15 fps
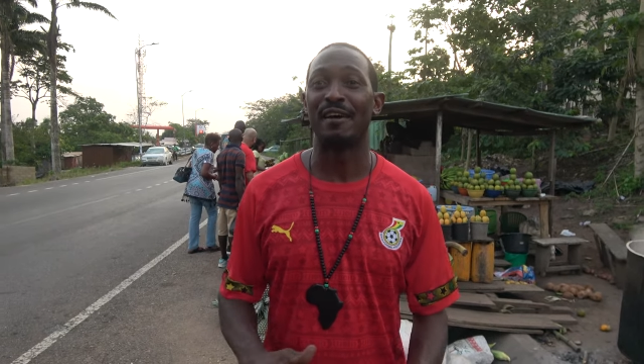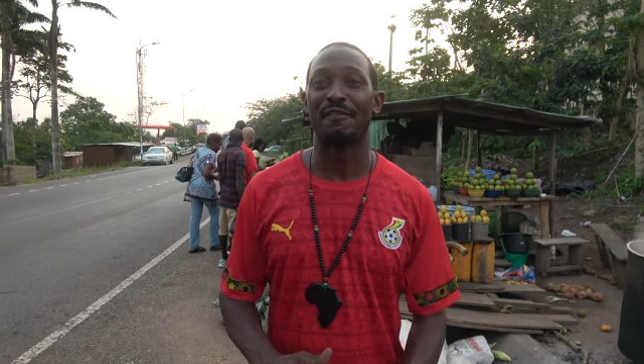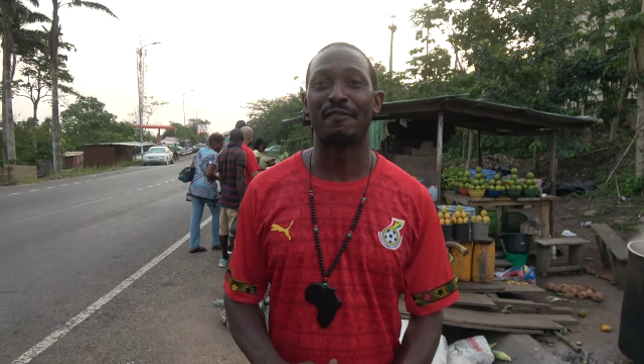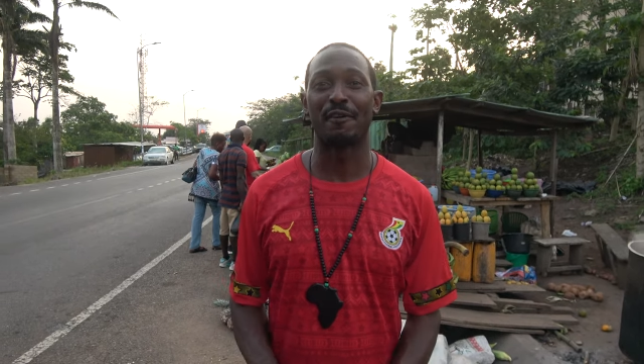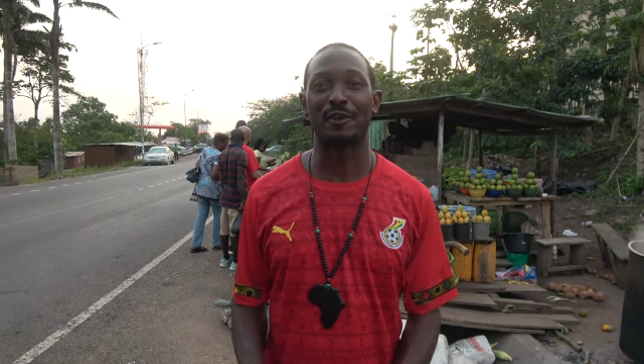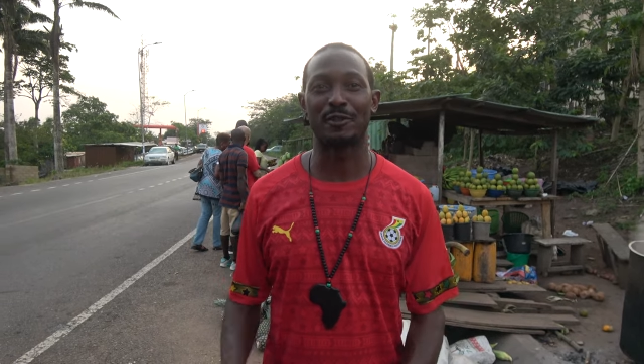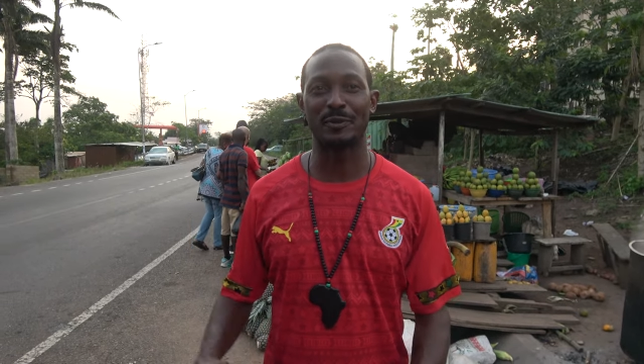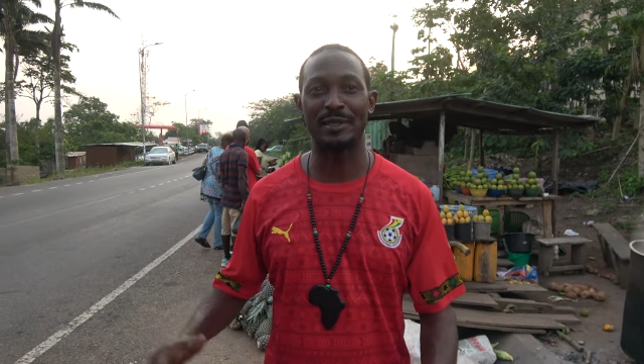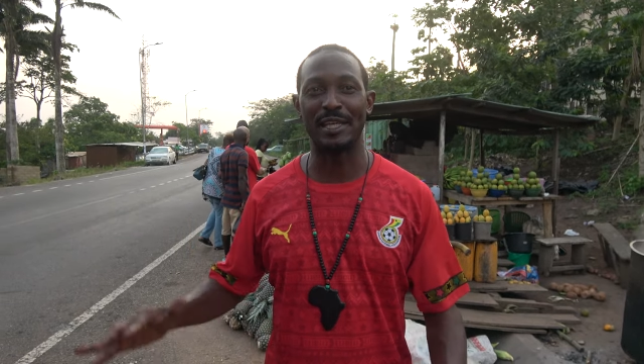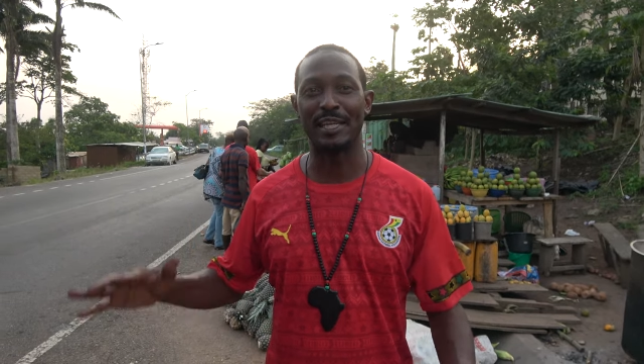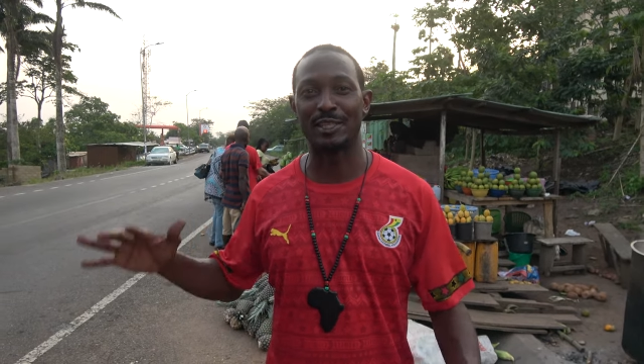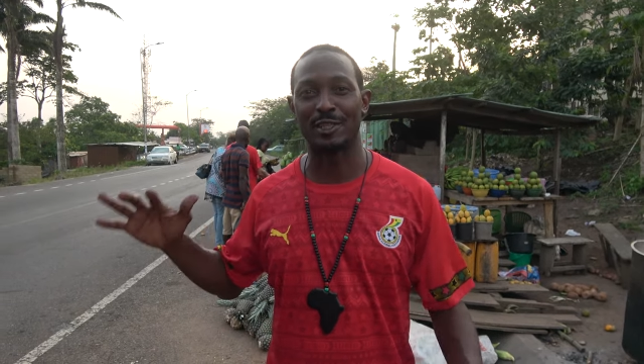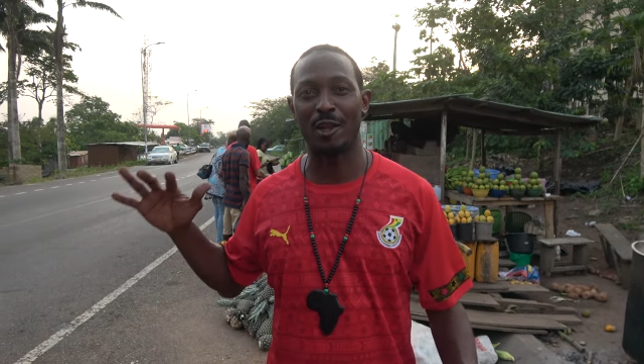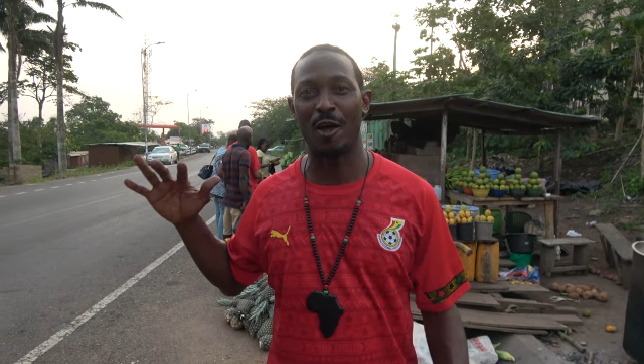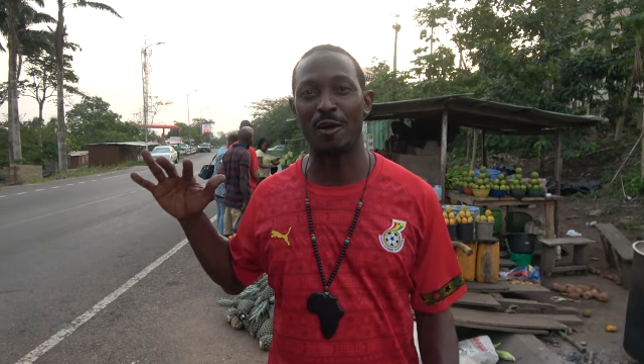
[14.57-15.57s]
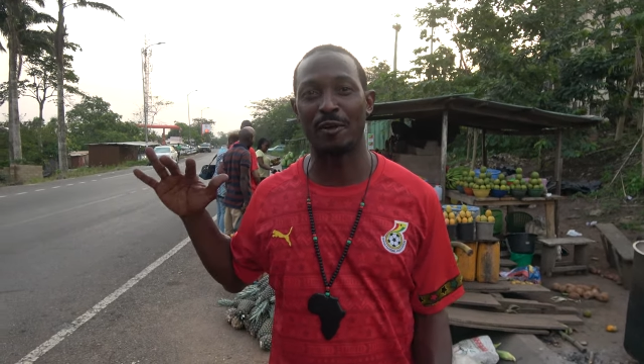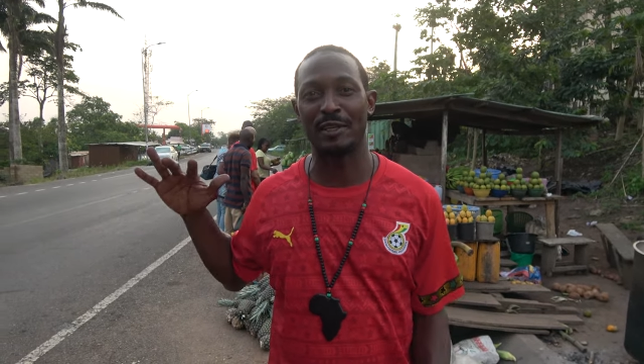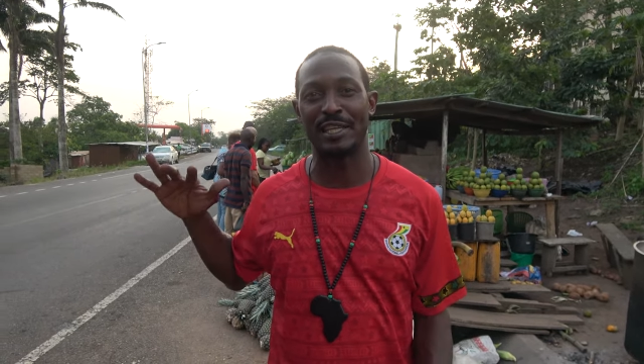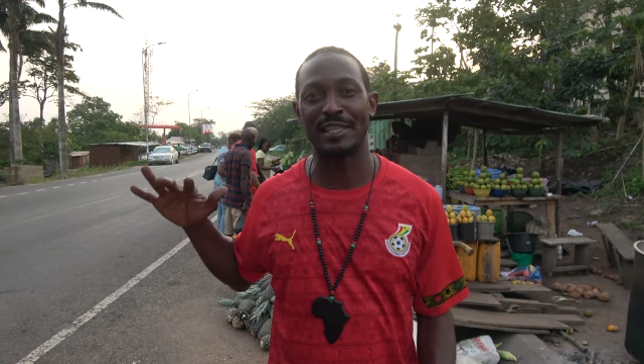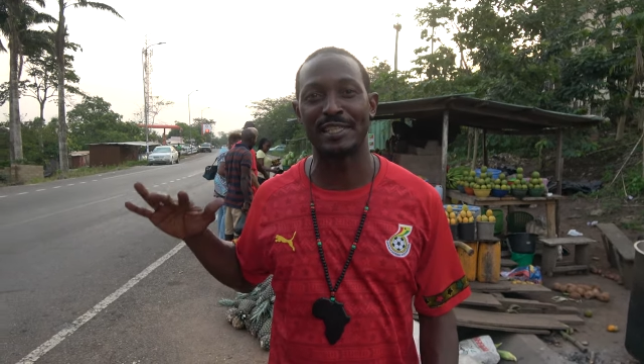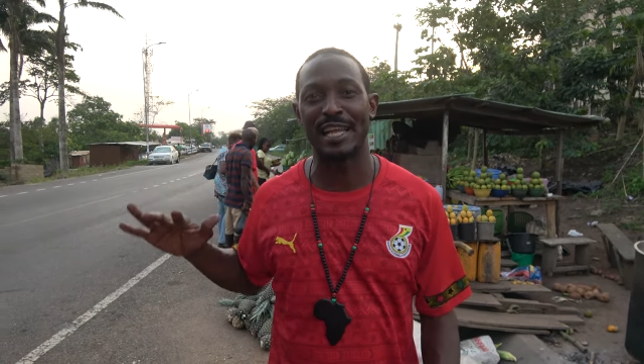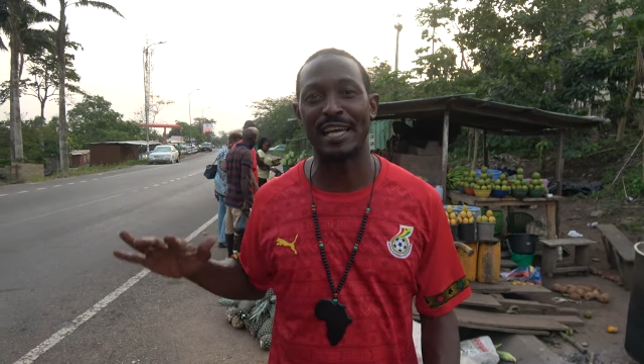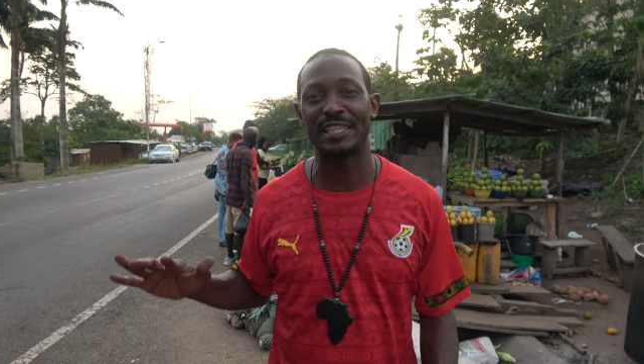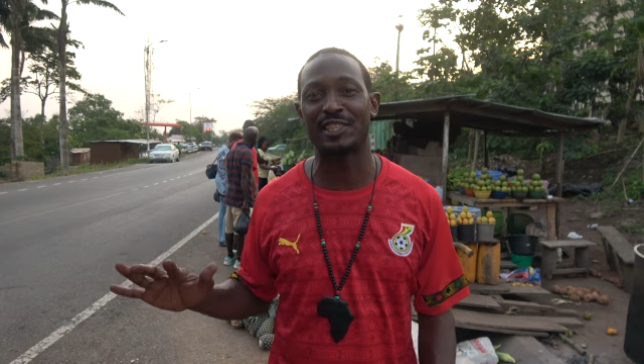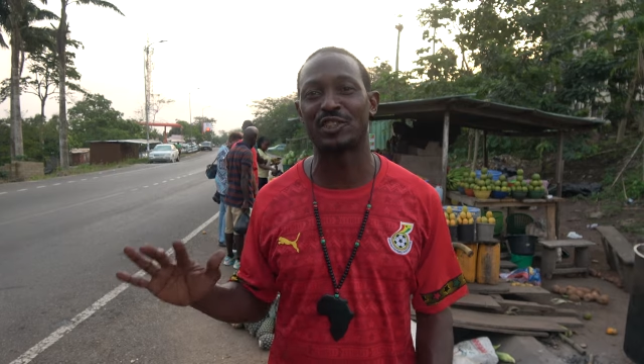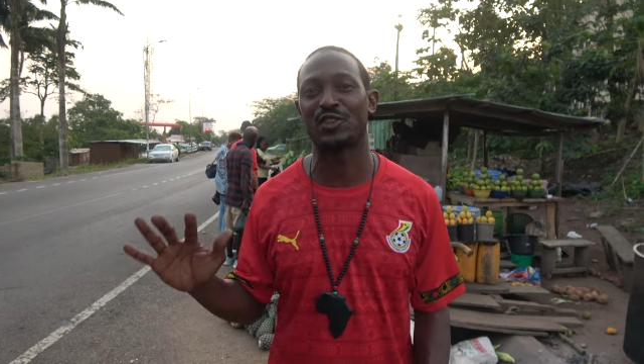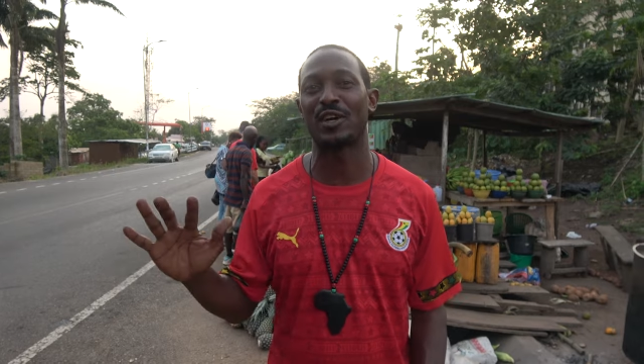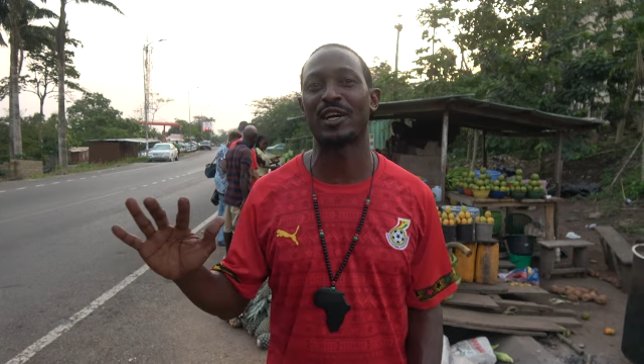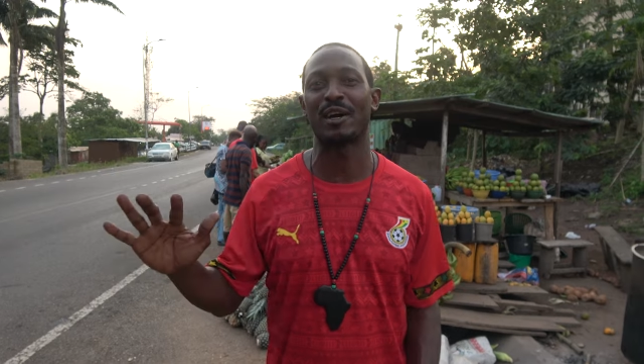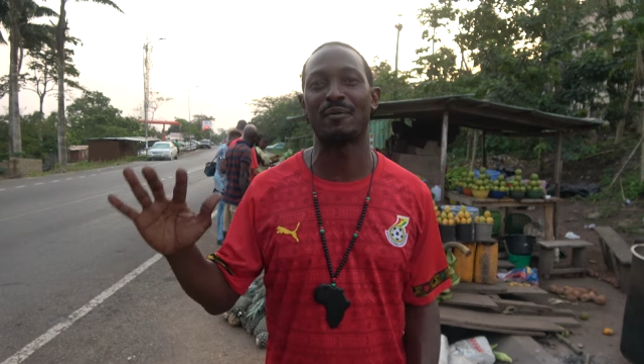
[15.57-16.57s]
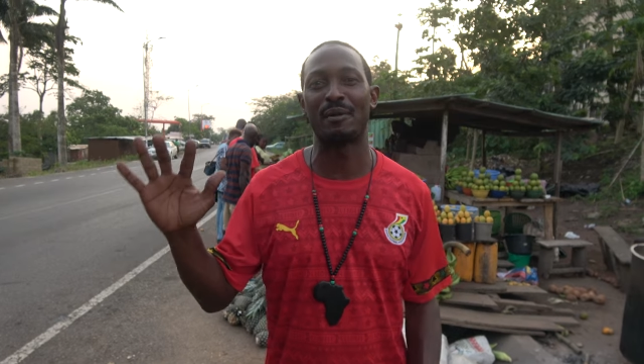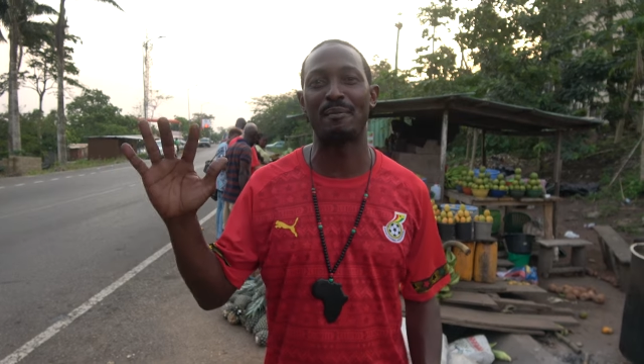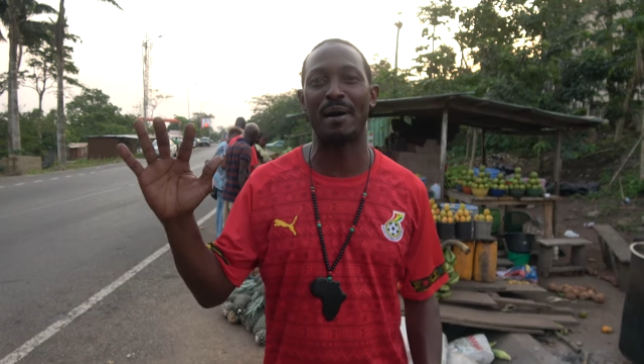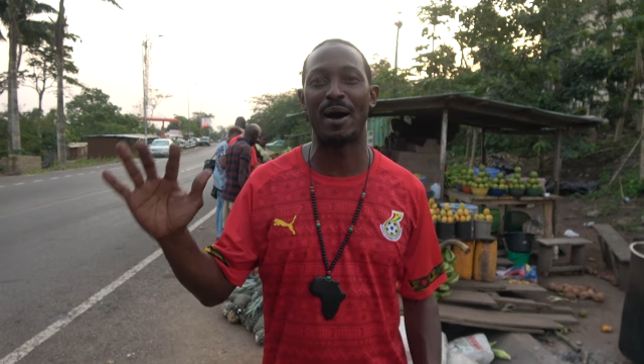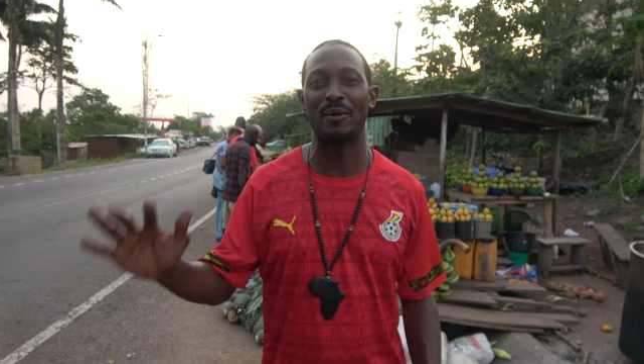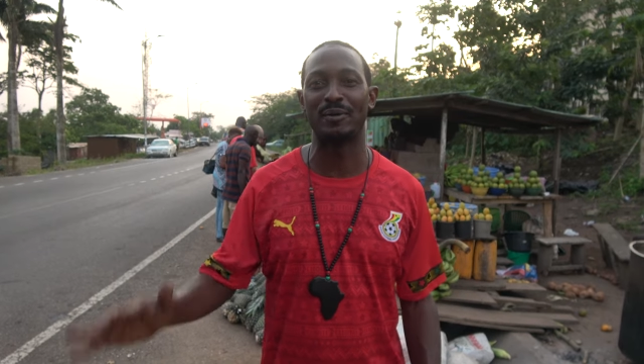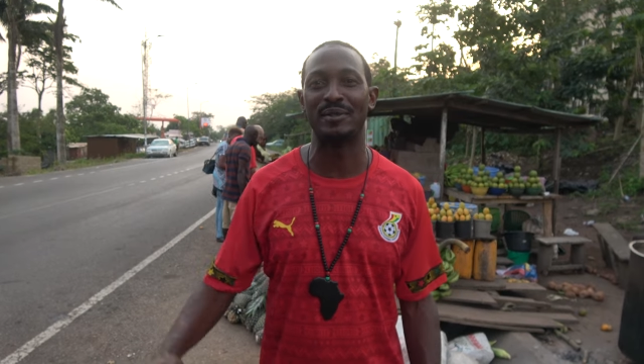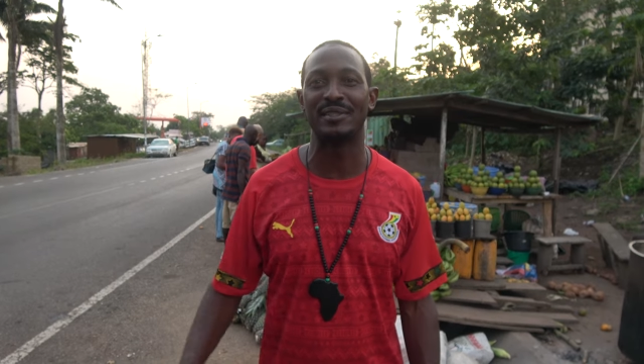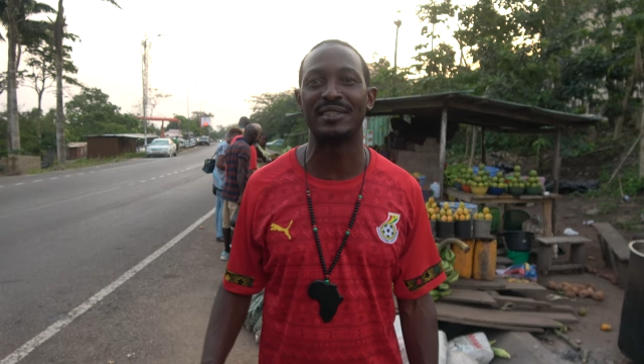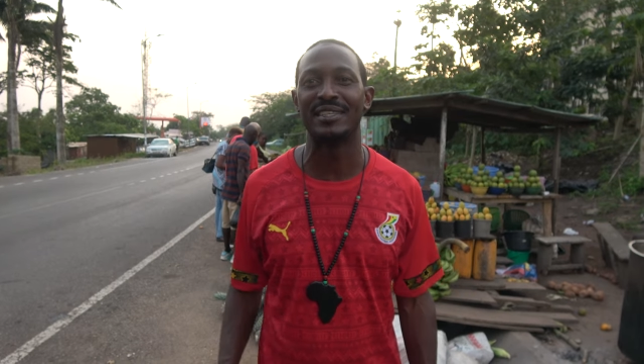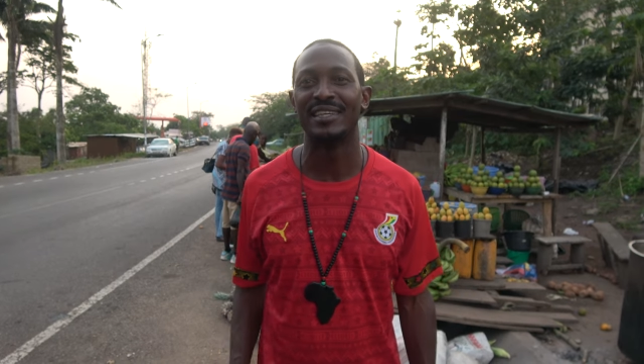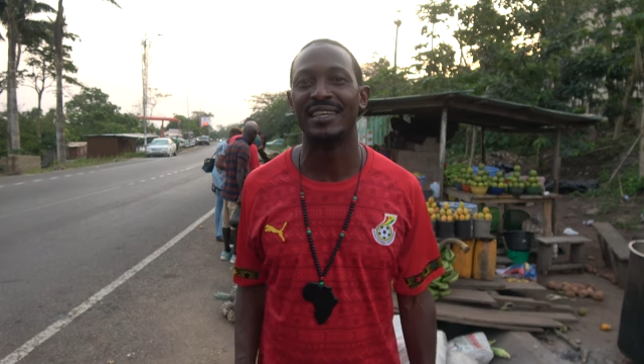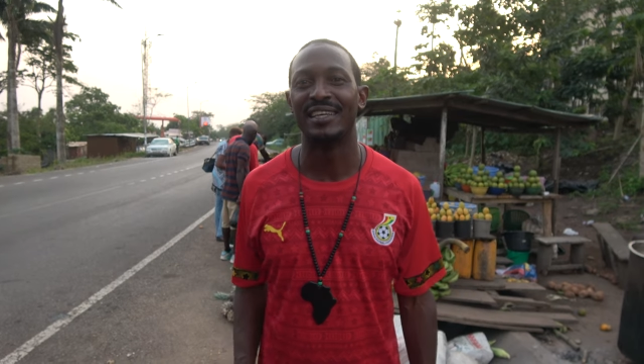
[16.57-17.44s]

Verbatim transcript: First we did this nice trek up the mountains.